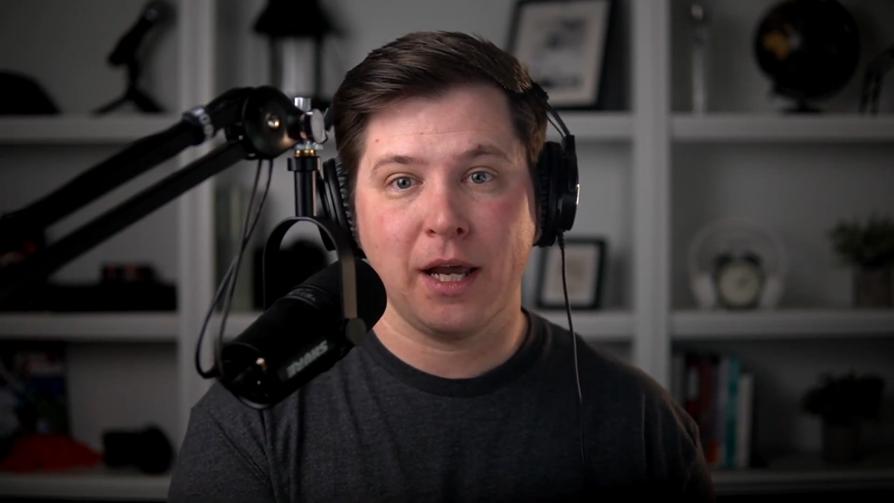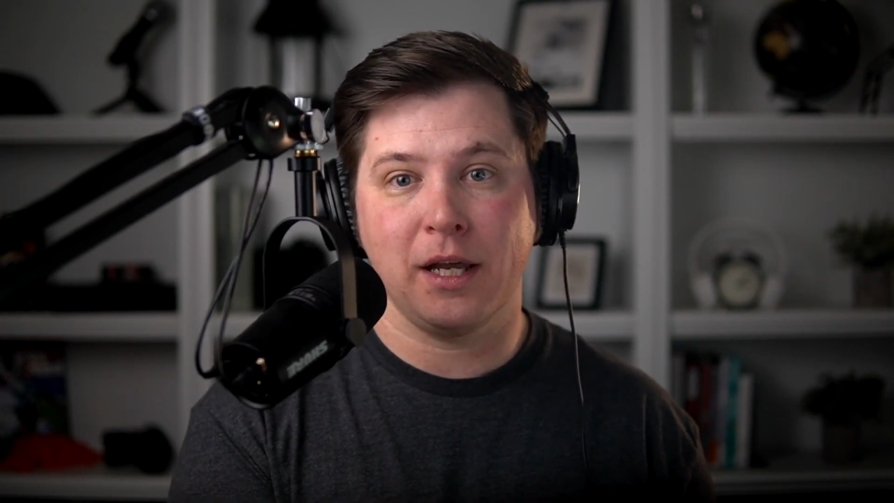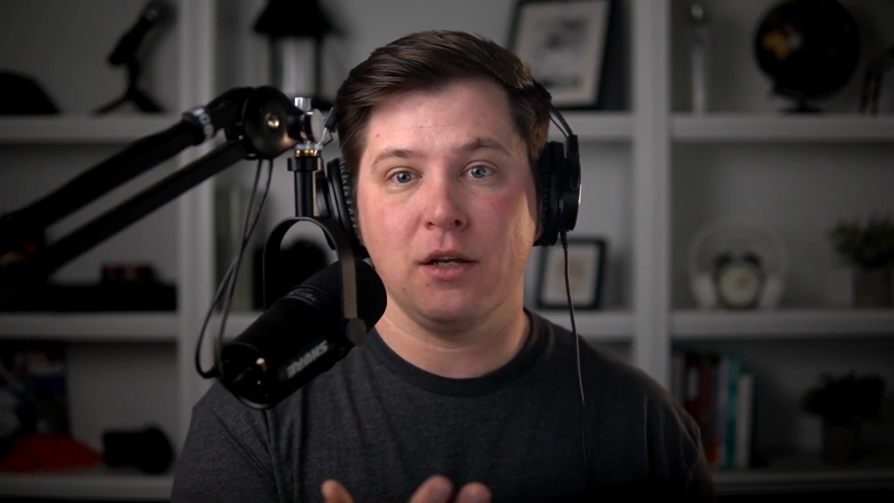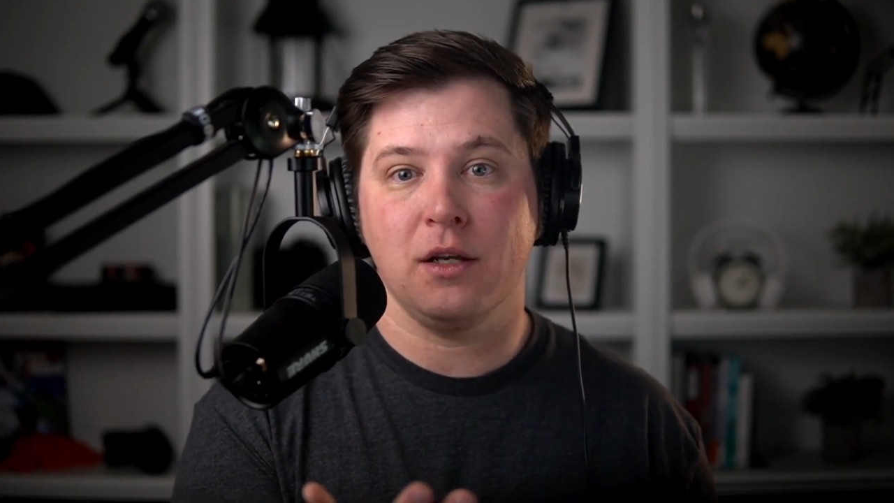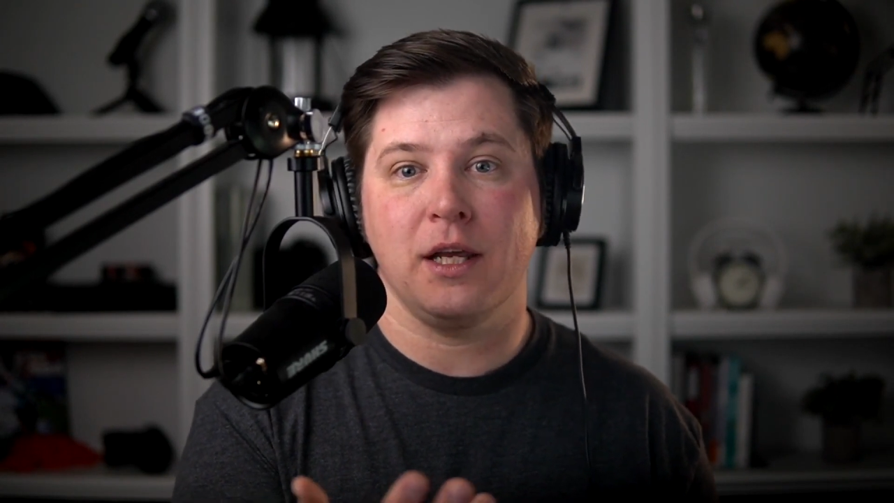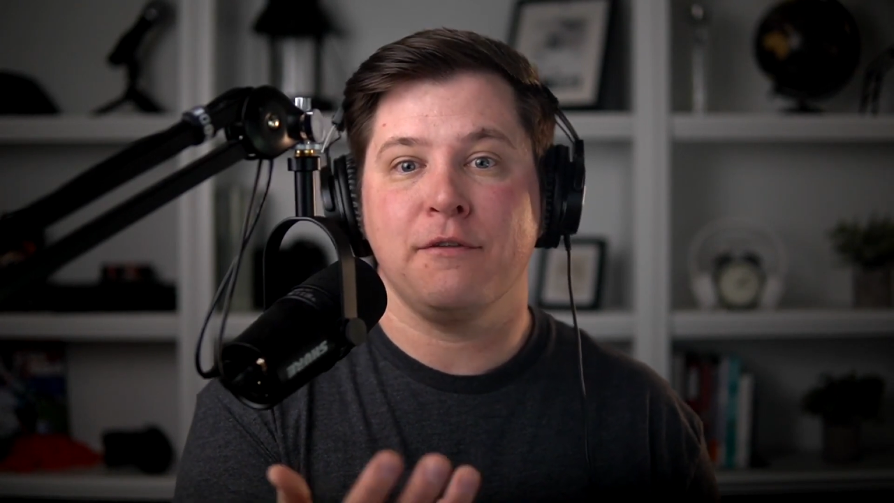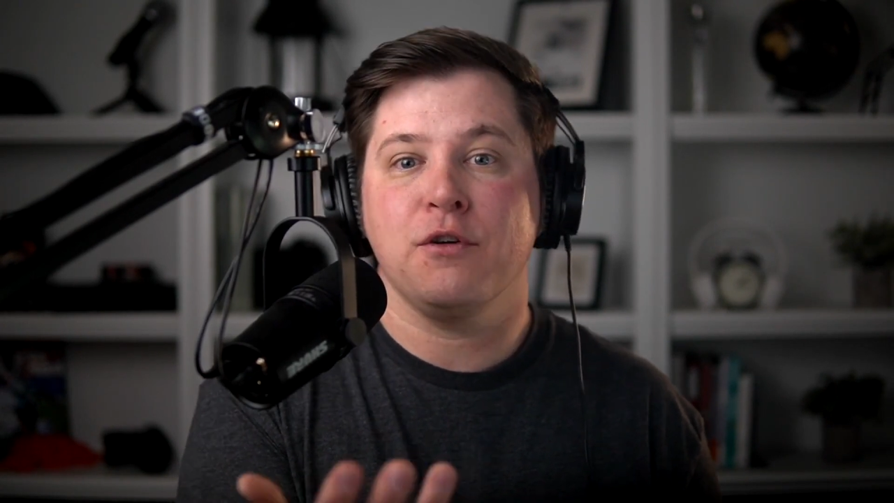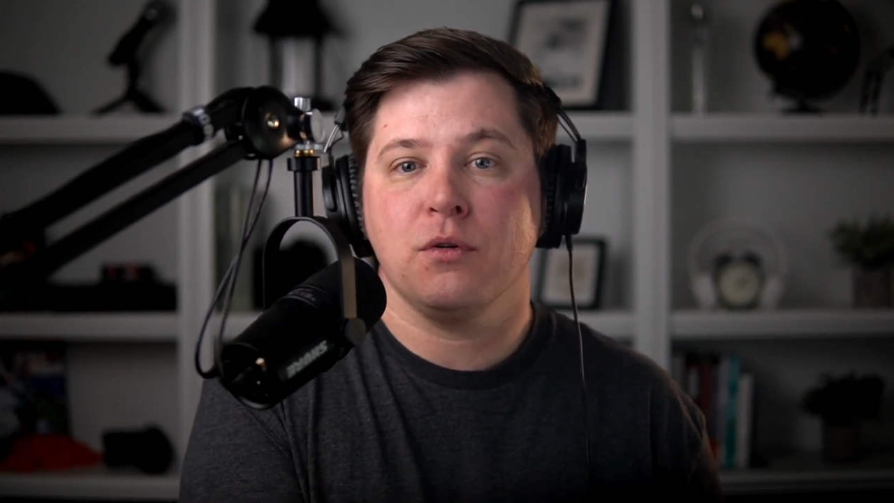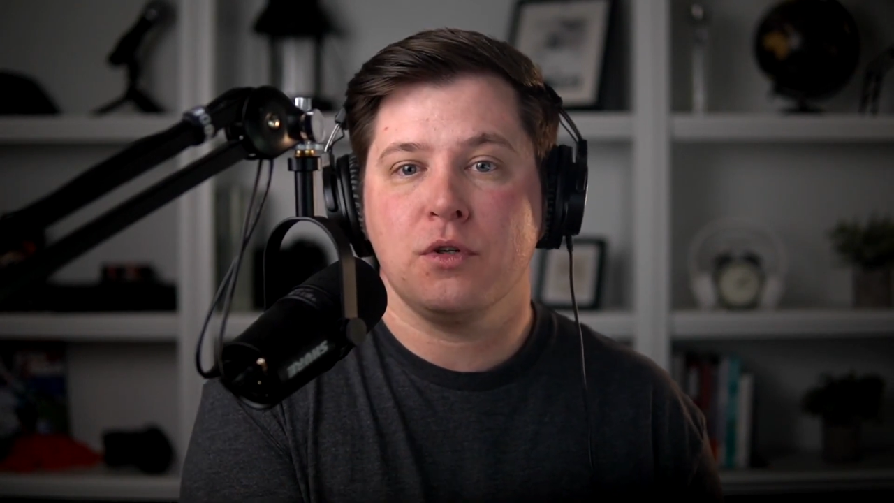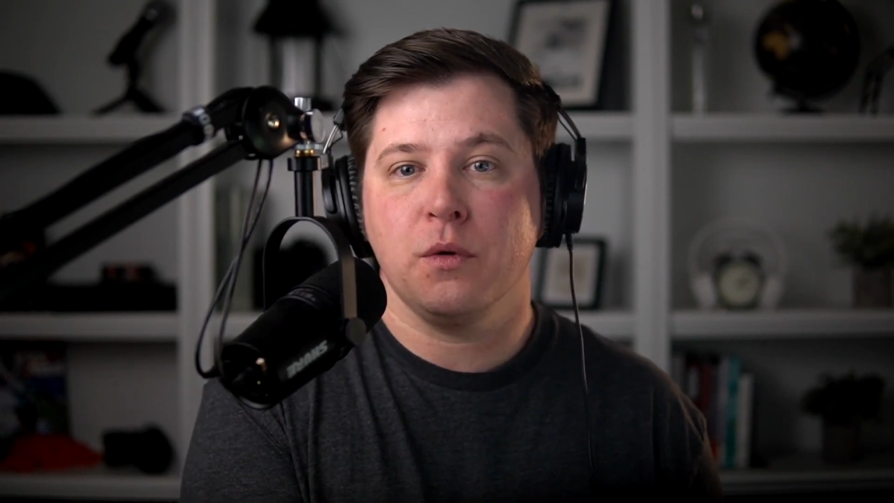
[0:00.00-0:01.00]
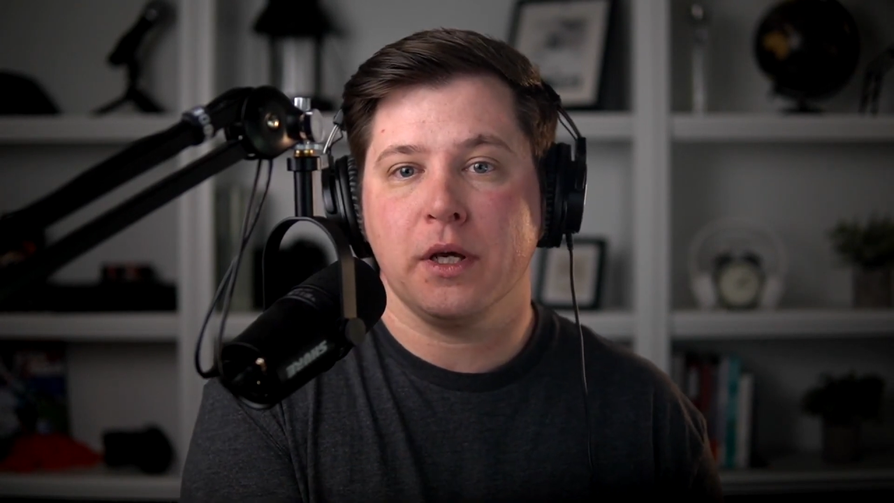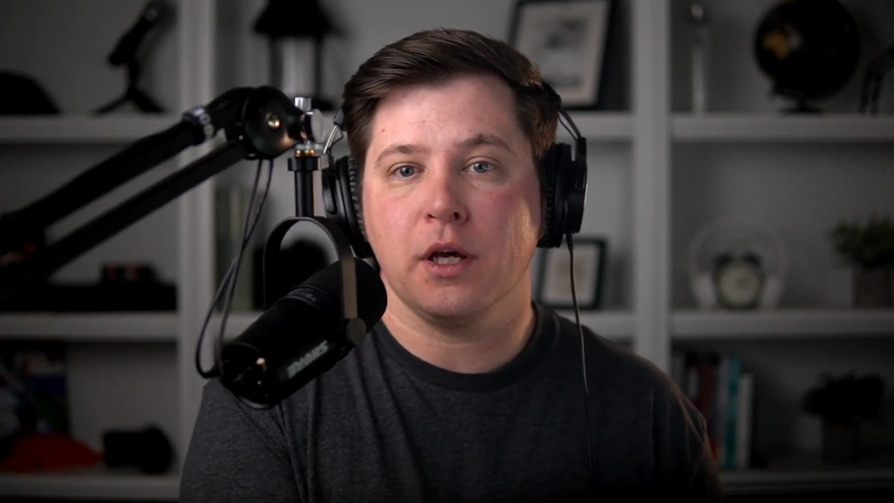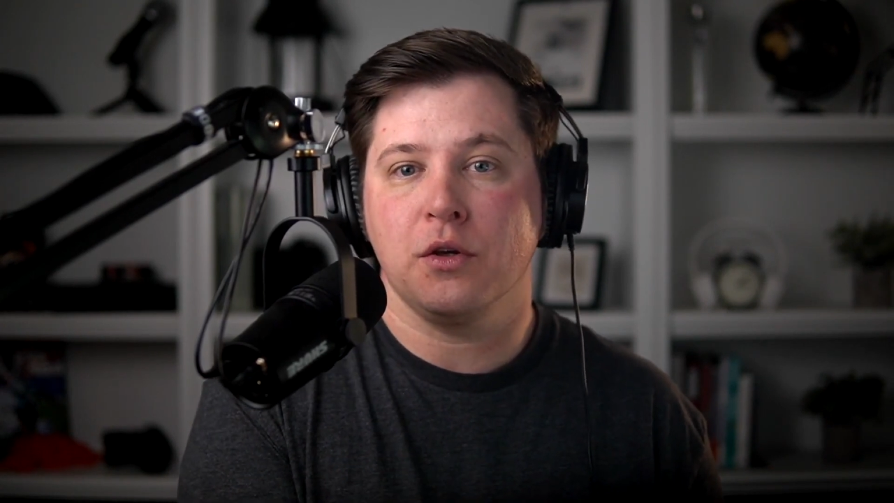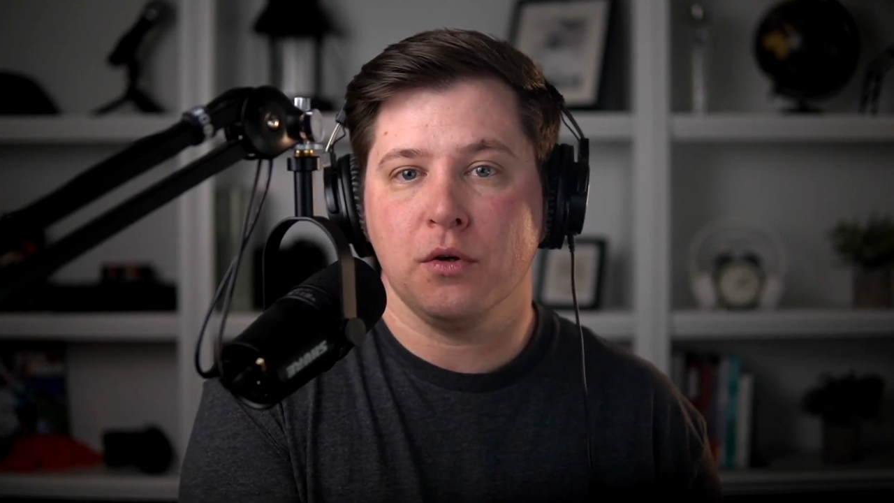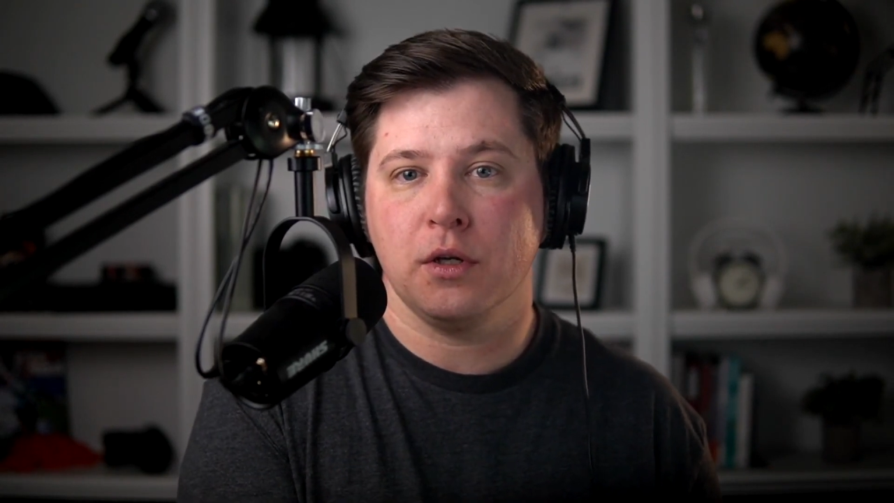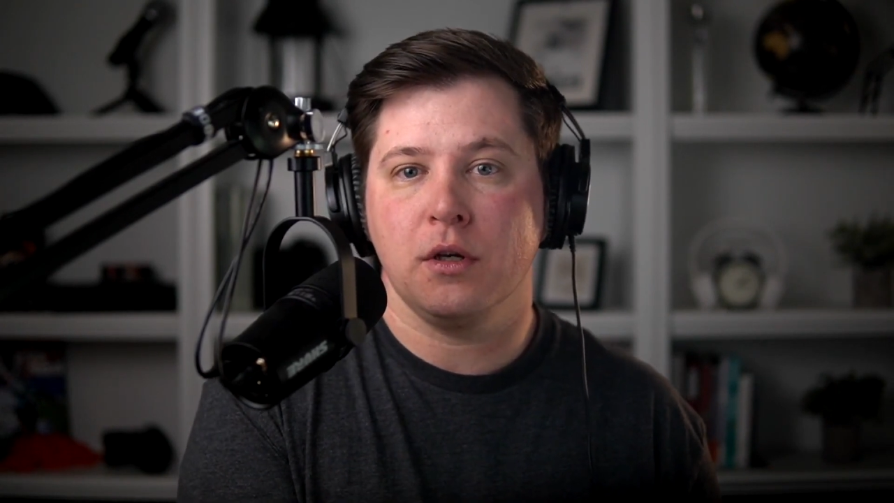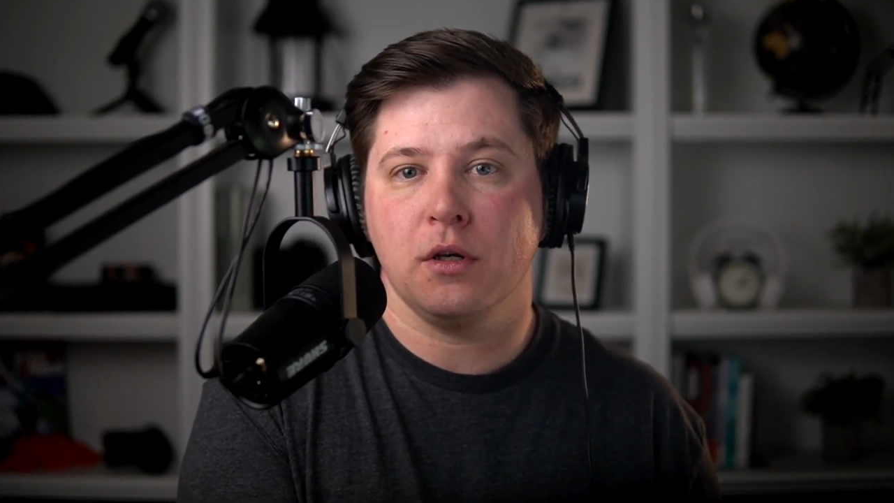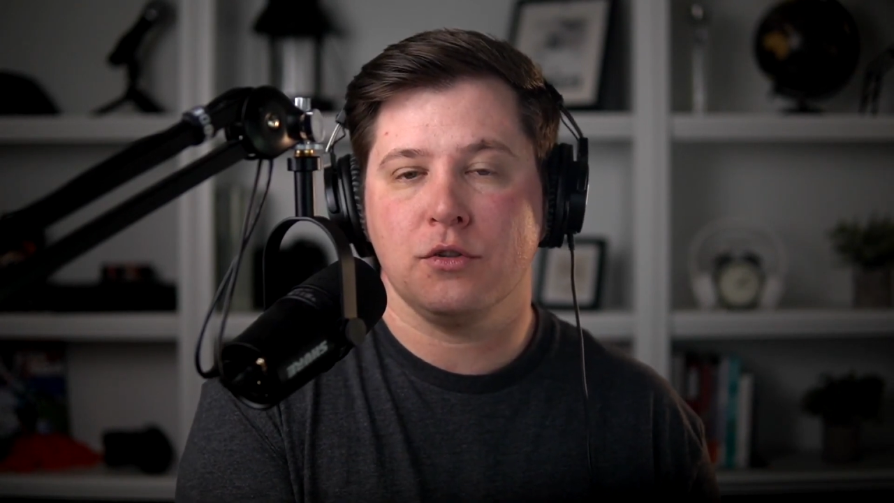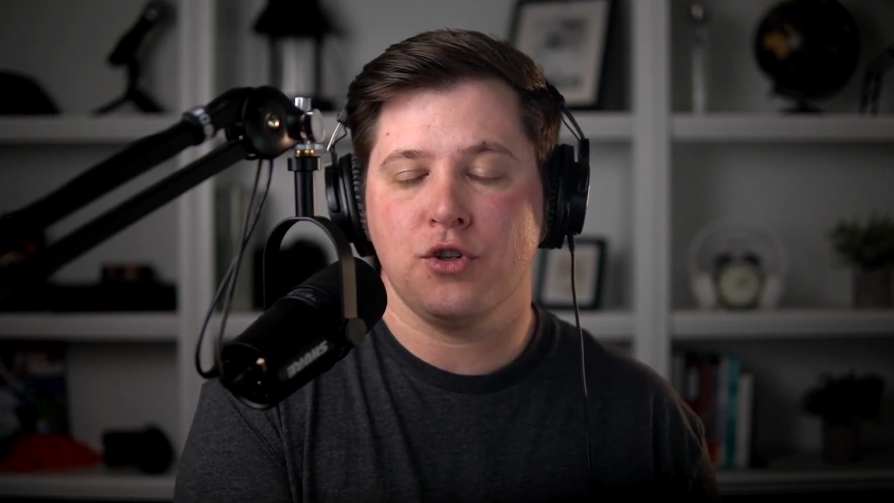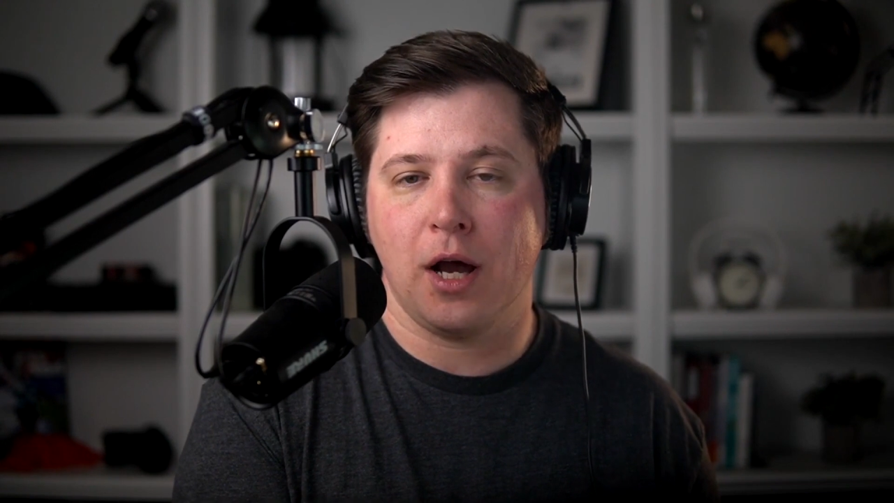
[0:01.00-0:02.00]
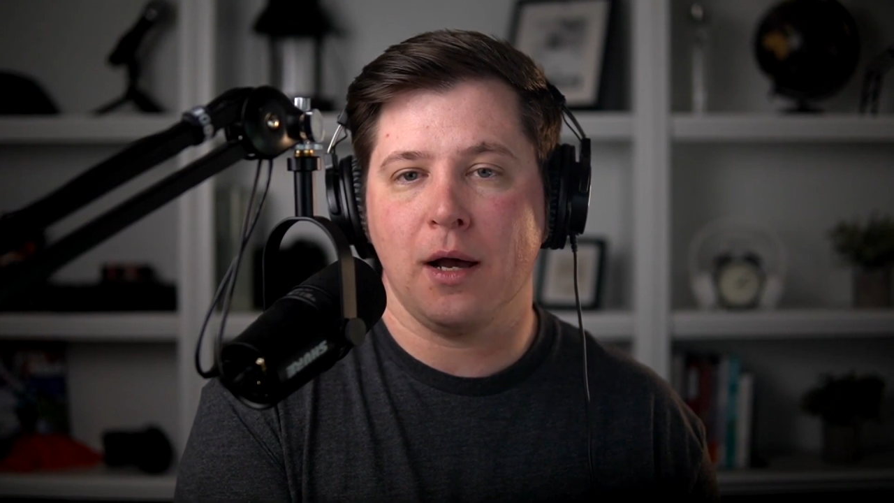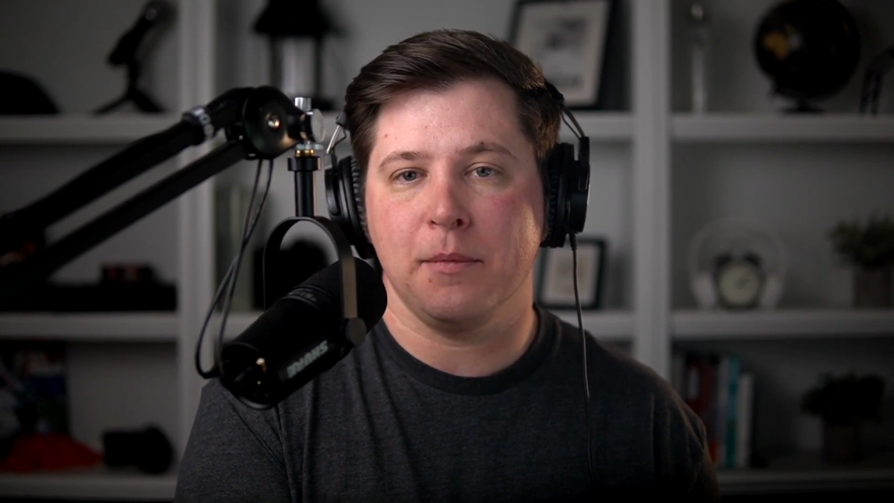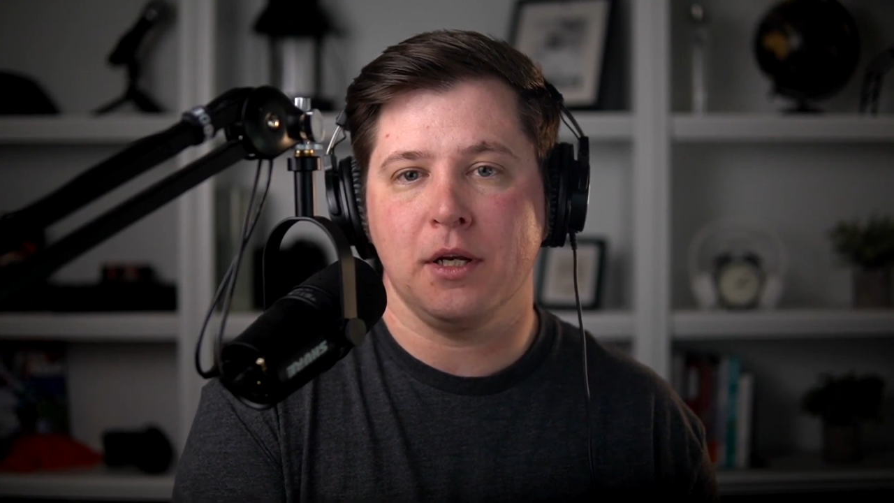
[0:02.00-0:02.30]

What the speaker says: And if you're doing a good job